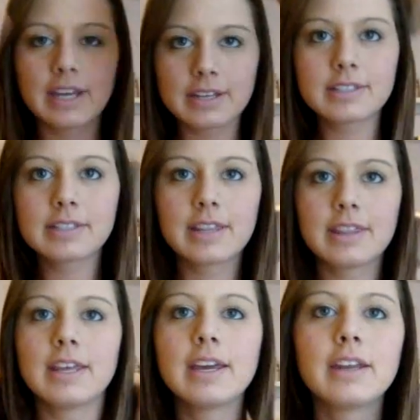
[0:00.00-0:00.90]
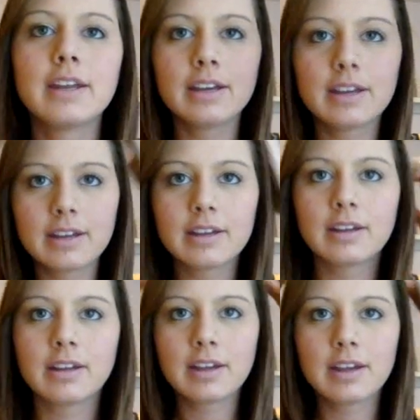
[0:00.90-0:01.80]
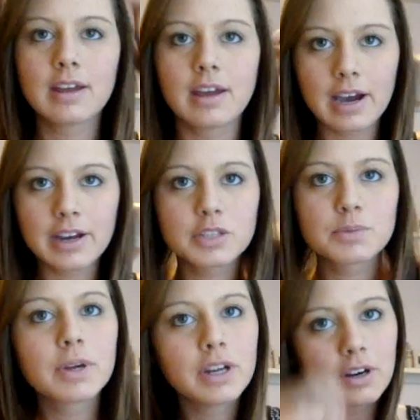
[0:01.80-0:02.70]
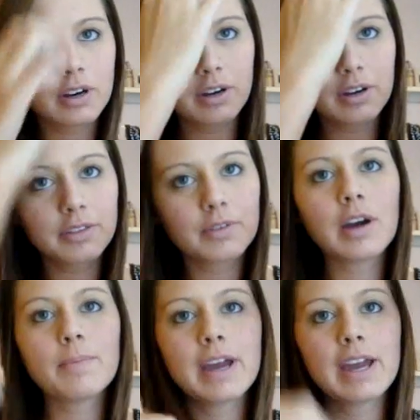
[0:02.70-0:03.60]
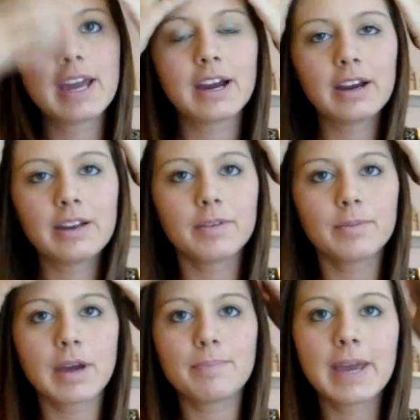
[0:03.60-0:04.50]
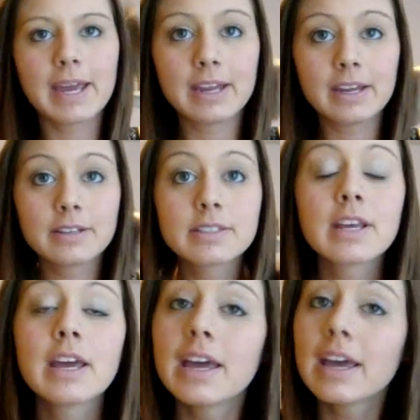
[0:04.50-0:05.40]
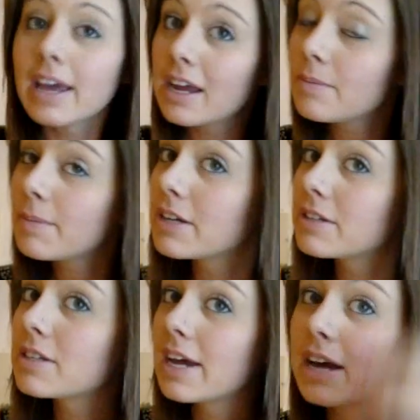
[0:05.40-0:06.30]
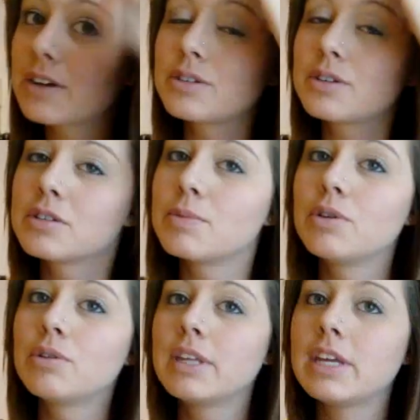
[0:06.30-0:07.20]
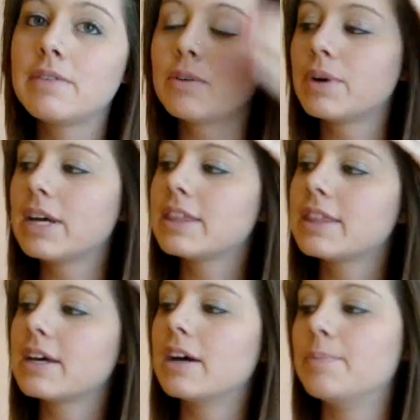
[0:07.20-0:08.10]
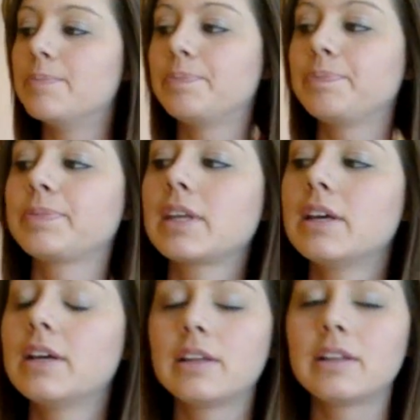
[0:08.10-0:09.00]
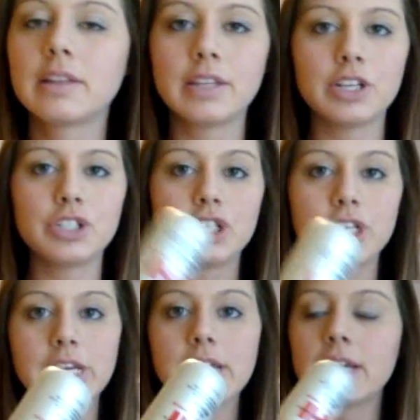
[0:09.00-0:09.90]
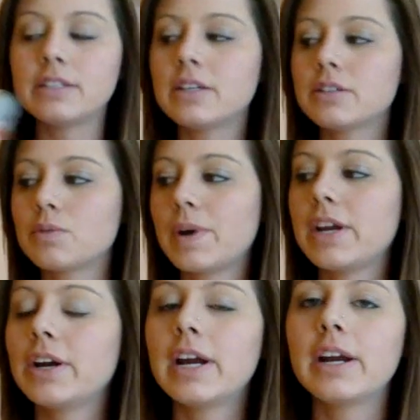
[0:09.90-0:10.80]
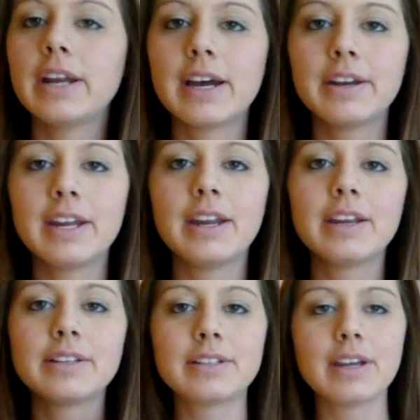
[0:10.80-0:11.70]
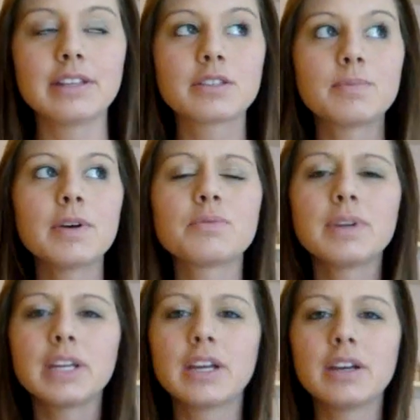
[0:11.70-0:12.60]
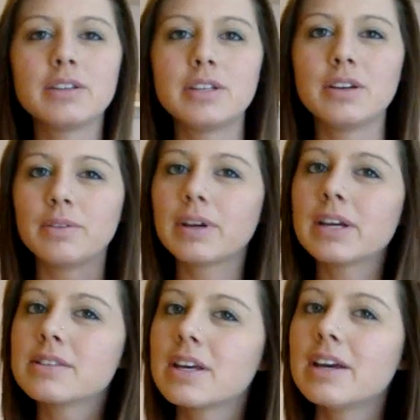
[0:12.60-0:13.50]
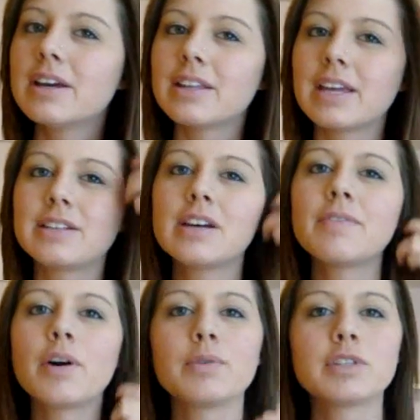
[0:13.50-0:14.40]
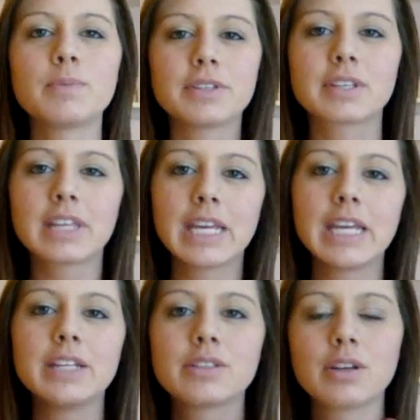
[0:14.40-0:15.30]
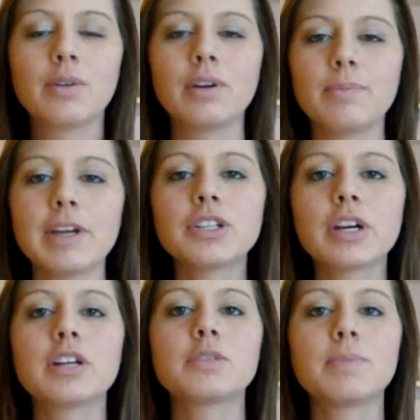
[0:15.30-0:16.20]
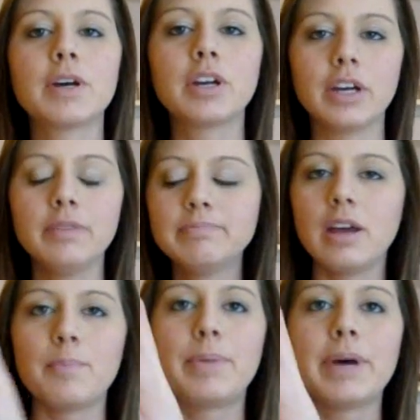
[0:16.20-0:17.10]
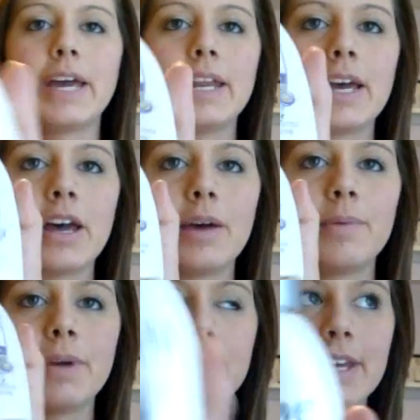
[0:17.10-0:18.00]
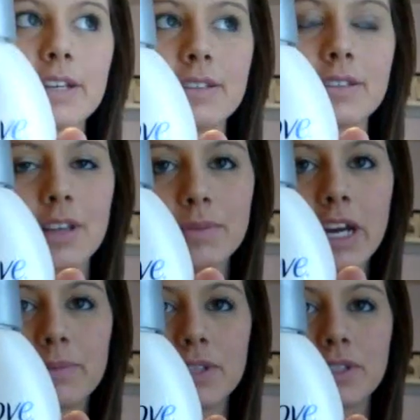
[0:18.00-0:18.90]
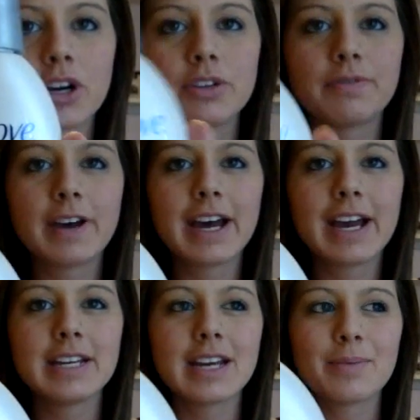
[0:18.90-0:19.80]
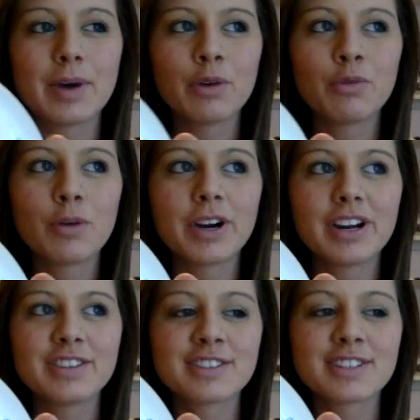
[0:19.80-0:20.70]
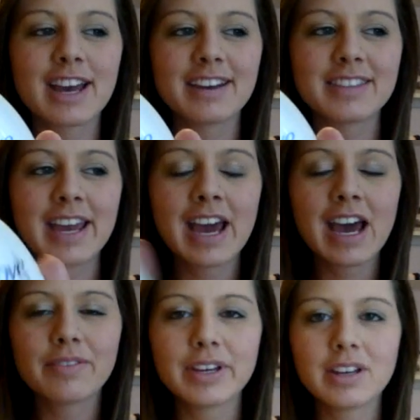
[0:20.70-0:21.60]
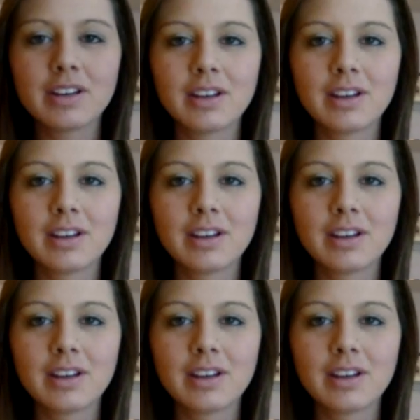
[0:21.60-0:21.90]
this, and then I just put it all throughout my hair, even my bangs, and it makes extra smooth. Even with the Chi, it doesn't weigh your hair down, and it smells really good too, because Dove always smells clean, so it makes your hair smell good. But this, sometimes it's hard to find. At my Walmart, it's they have it